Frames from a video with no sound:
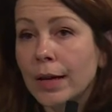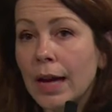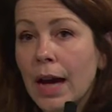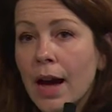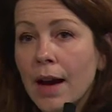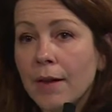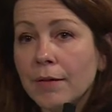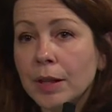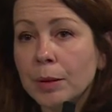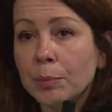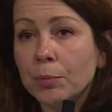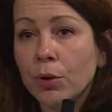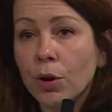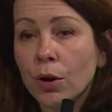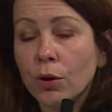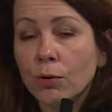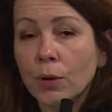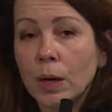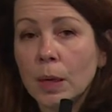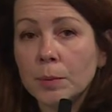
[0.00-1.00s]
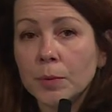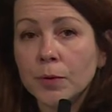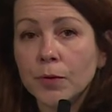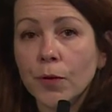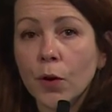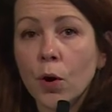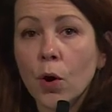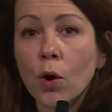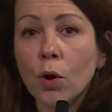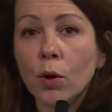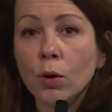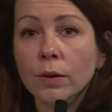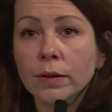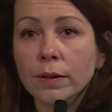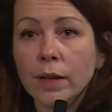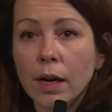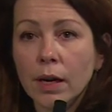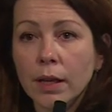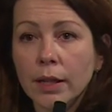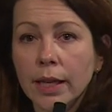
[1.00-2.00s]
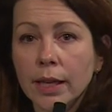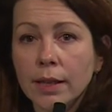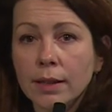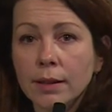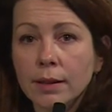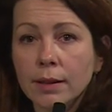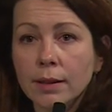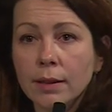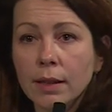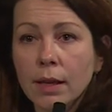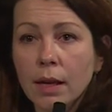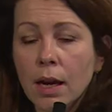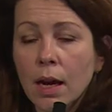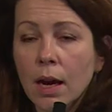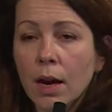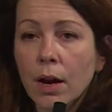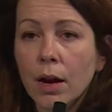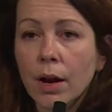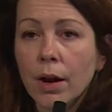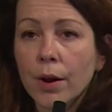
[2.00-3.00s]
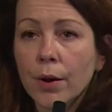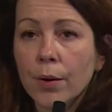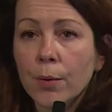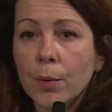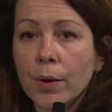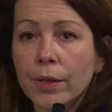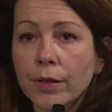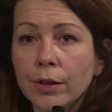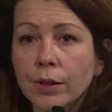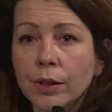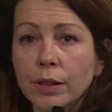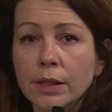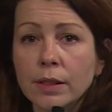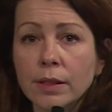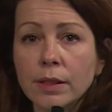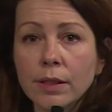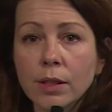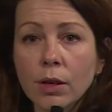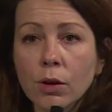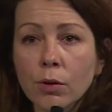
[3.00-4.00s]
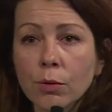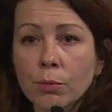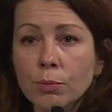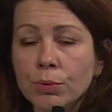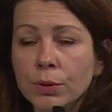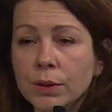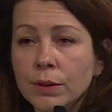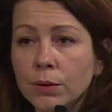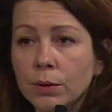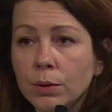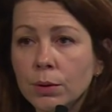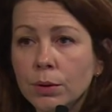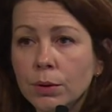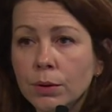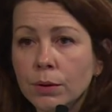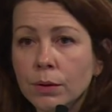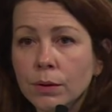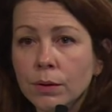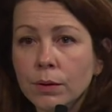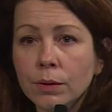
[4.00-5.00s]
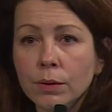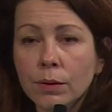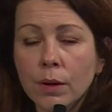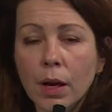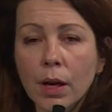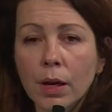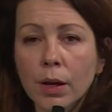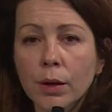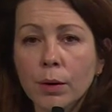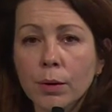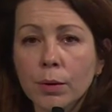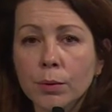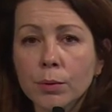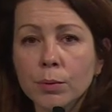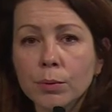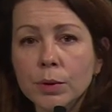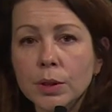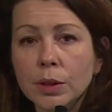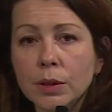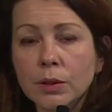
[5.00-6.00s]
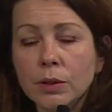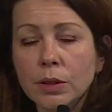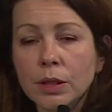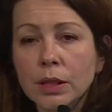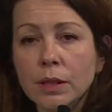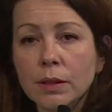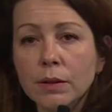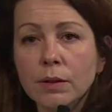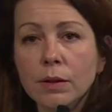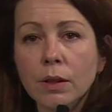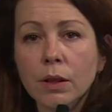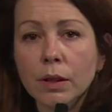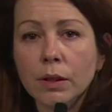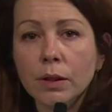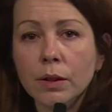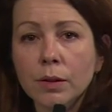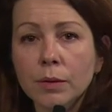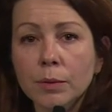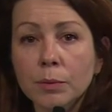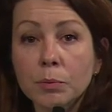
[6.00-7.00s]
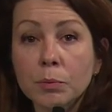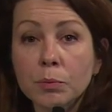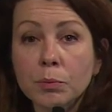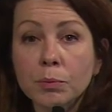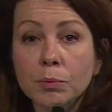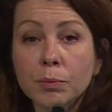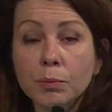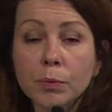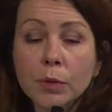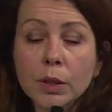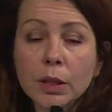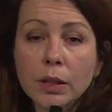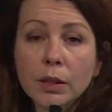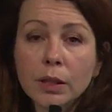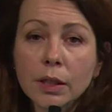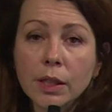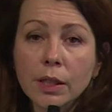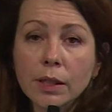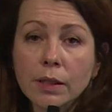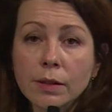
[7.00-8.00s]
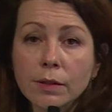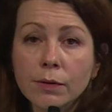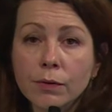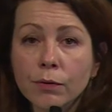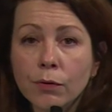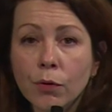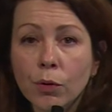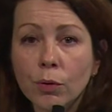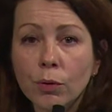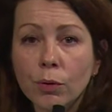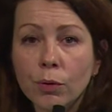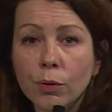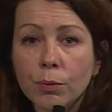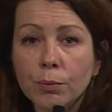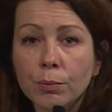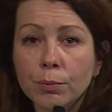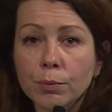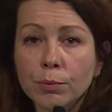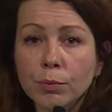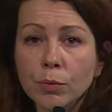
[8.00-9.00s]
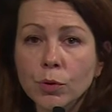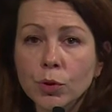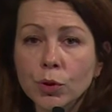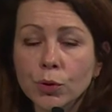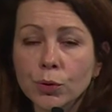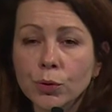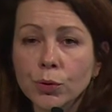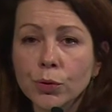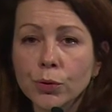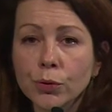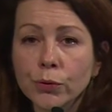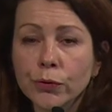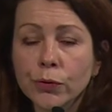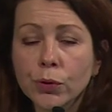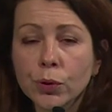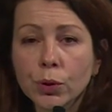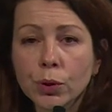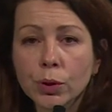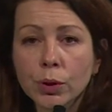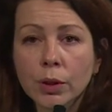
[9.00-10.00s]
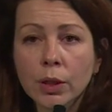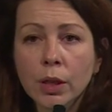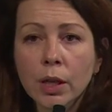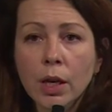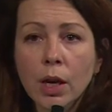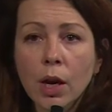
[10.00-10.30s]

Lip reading: having programs for all targets, whether it's young preschoolers, which is kids from 2 to 4,